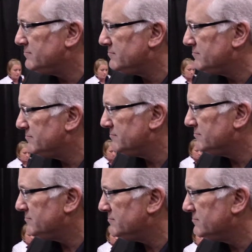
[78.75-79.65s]

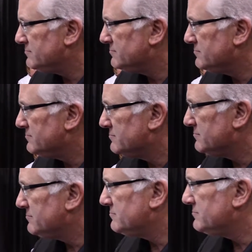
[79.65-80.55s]

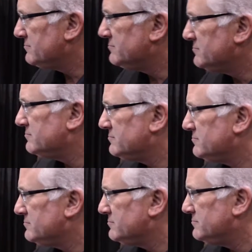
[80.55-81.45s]

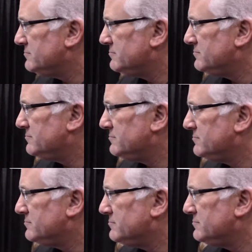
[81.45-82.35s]

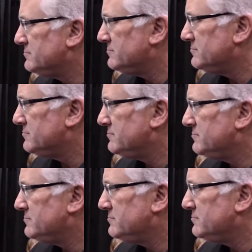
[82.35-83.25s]

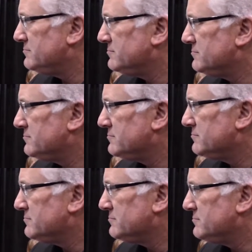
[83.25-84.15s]

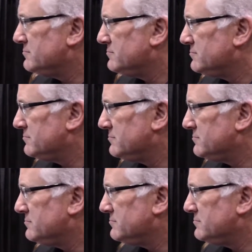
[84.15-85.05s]

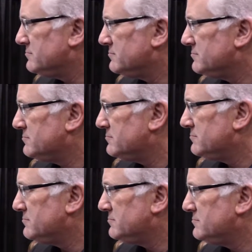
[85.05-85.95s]

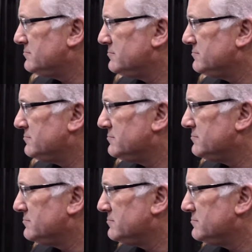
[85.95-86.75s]
This person isn't speaking.